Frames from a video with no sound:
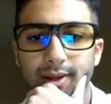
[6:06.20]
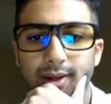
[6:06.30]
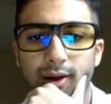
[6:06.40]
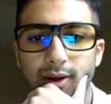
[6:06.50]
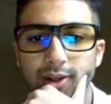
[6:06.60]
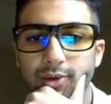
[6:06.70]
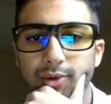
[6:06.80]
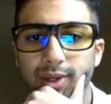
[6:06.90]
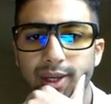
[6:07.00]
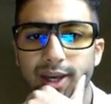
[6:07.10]
all you'd
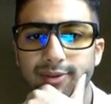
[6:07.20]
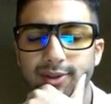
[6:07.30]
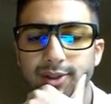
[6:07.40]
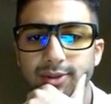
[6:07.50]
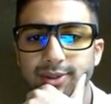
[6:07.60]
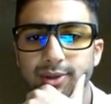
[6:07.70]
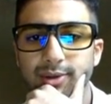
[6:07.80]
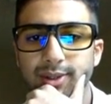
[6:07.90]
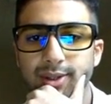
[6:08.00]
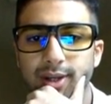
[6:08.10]
really have to do is go
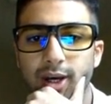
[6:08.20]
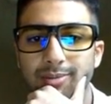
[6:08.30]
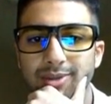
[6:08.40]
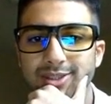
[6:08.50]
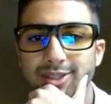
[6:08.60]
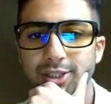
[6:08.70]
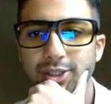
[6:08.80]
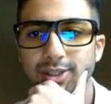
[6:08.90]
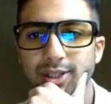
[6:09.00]
into the comments section.